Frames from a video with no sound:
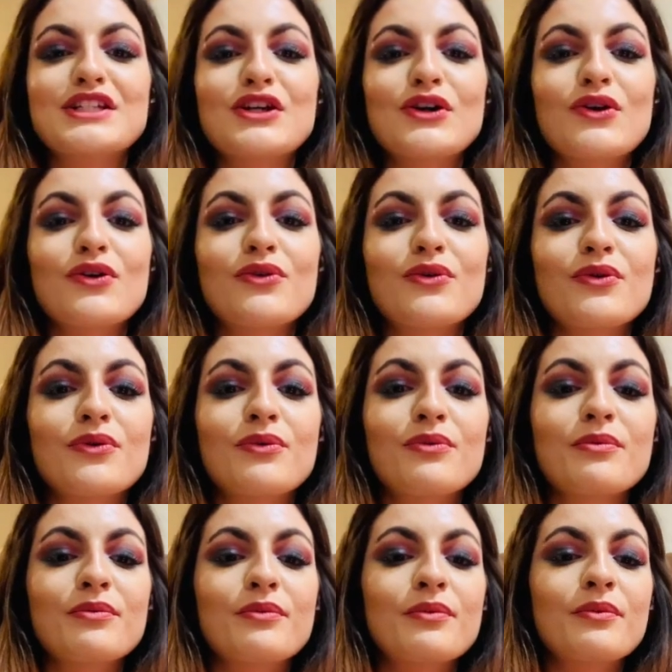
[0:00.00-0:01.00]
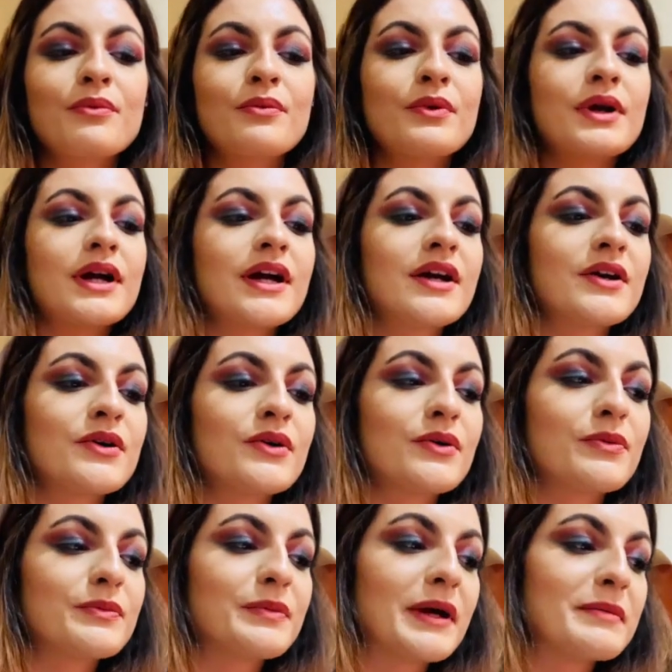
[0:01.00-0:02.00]
So
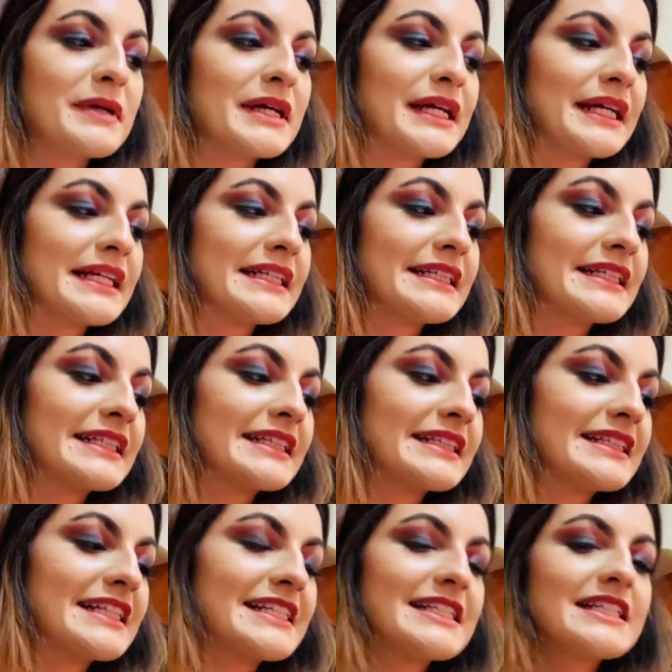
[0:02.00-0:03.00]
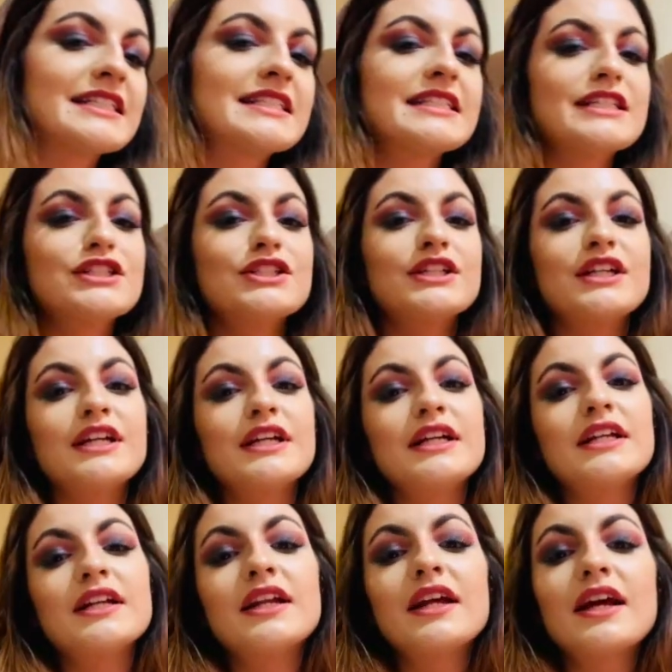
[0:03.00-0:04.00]
by making this
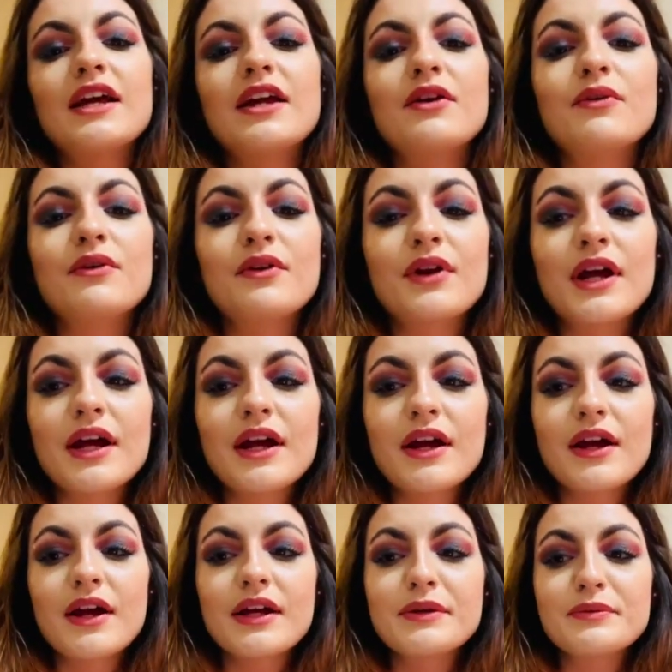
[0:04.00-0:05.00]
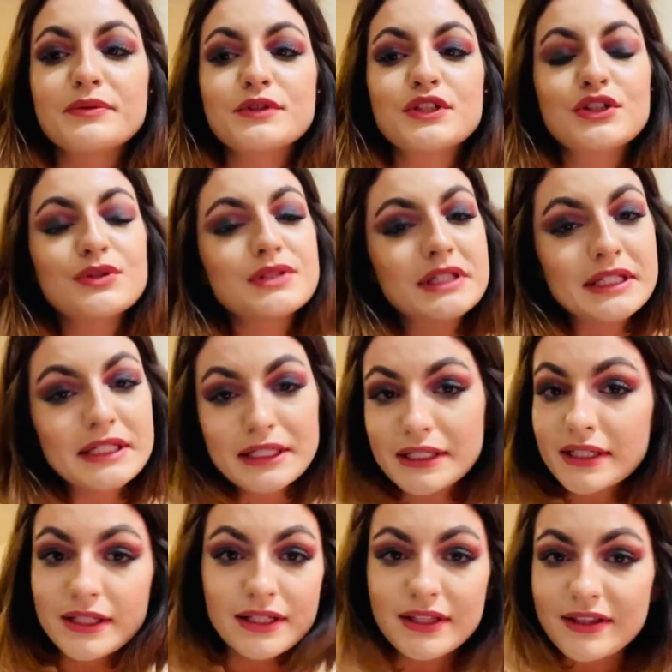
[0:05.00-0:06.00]
decision and
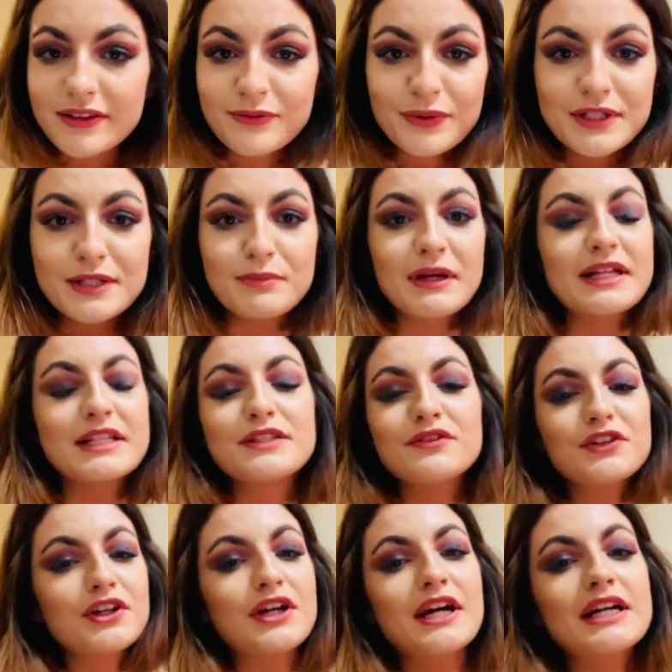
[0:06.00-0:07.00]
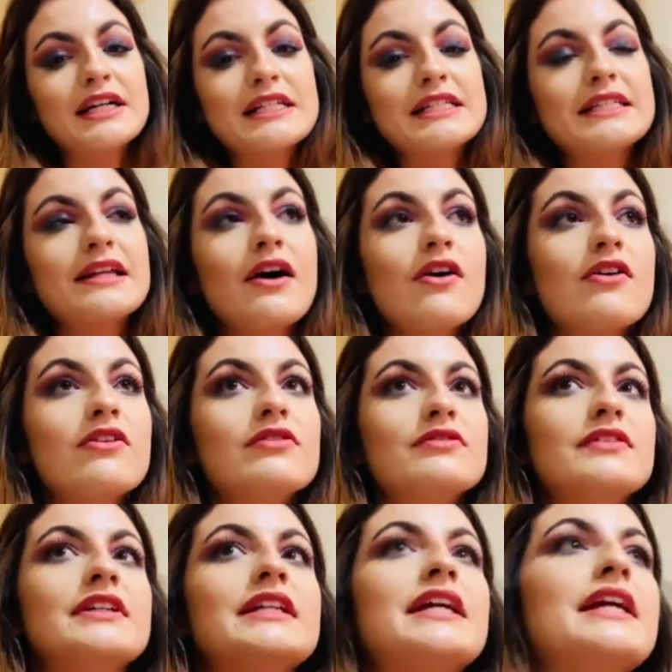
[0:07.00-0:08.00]
choosing what's best for your highest self
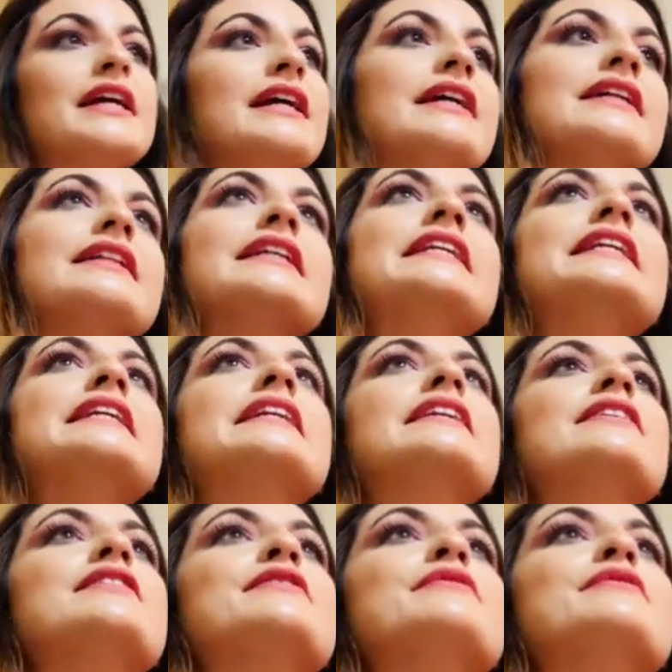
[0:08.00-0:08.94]
and healing,